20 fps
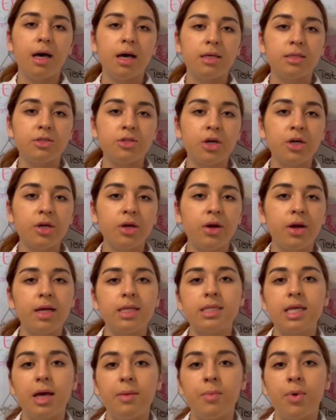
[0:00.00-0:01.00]
stronger
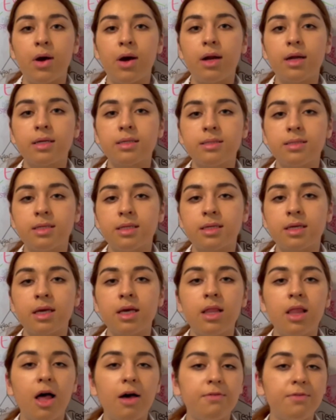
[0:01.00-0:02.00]
antibiotics to
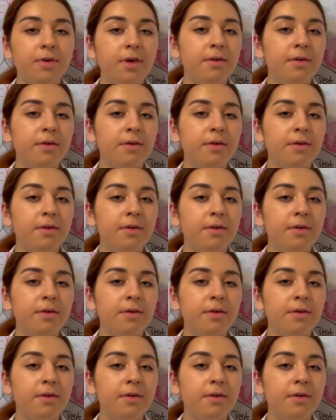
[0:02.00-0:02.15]
kill off